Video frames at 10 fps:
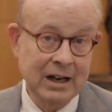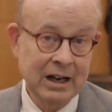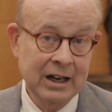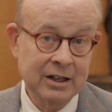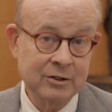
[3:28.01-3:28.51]

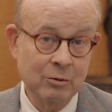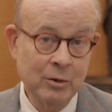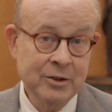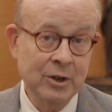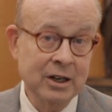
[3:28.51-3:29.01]
And
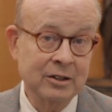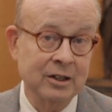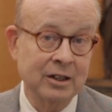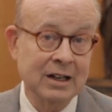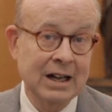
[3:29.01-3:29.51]
we think
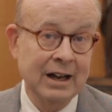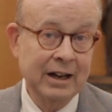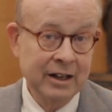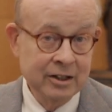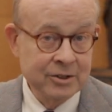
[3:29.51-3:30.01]
that
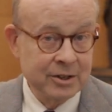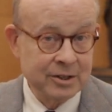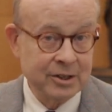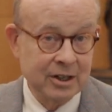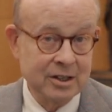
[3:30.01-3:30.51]
as the
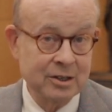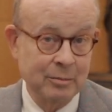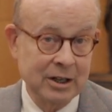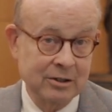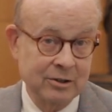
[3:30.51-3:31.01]
states
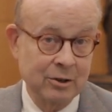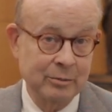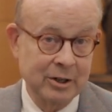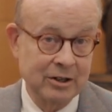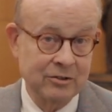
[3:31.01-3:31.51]
make
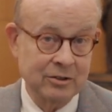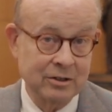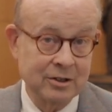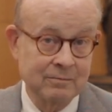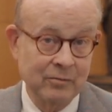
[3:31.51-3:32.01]

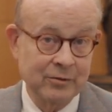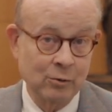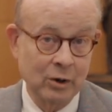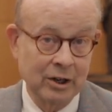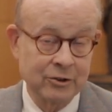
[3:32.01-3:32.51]
determinations
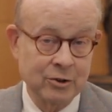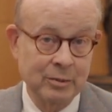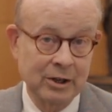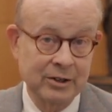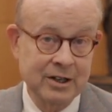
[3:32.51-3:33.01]
for
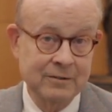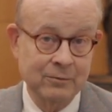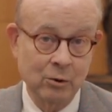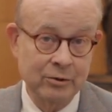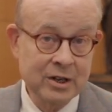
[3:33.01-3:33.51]
eligibility
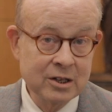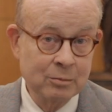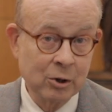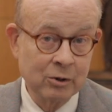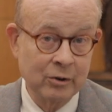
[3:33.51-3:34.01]
for these
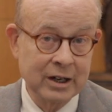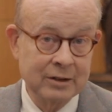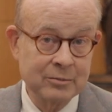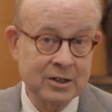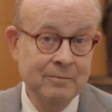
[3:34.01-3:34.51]

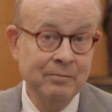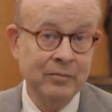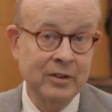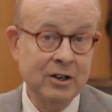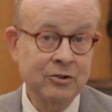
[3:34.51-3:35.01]
programs,
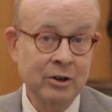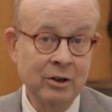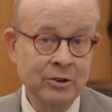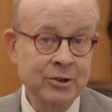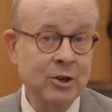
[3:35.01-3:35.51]
they should
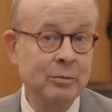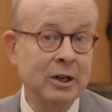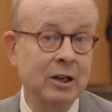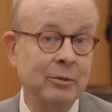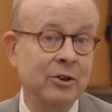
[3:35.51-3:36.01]
also be
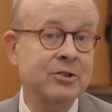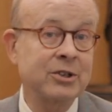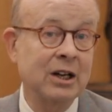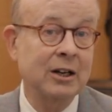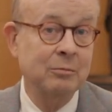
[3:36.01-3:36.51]
able to
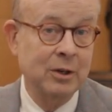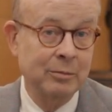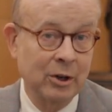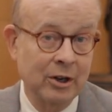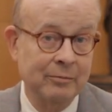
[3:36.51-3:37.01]
sign
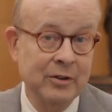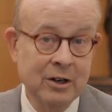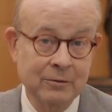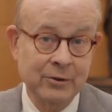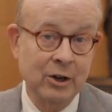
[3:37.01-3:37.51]
people up
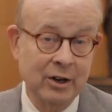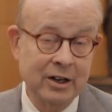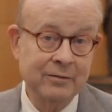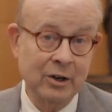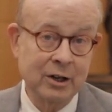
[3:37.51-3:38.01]
for the
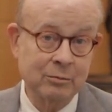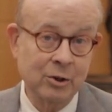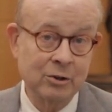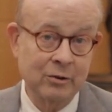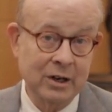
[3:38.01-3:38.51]
Lifeline
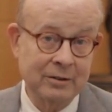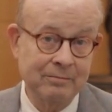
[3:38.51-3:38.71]
program.